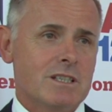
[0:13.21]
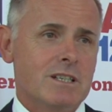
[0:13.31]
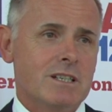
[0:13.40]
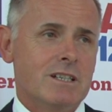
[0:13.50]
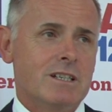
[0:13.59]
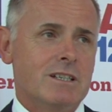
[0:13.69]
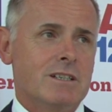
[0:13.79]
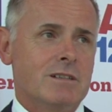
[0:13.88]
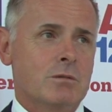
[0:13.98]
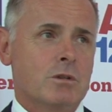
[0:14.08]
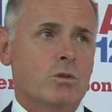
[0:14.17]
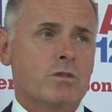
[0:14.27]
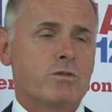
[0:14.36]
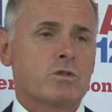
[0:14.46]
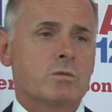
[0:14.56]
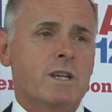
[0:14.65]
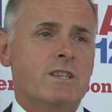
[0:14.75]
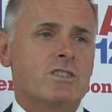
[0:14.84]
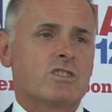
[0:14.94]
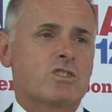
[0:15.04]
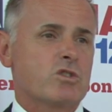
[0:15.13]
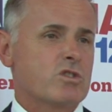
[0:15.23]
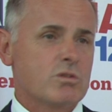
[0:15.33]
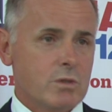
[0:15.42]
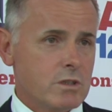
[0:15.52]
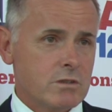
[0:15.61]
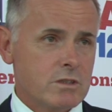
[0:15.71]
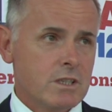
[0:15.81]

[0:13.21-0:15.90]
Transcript: with law enforcement agents across the world.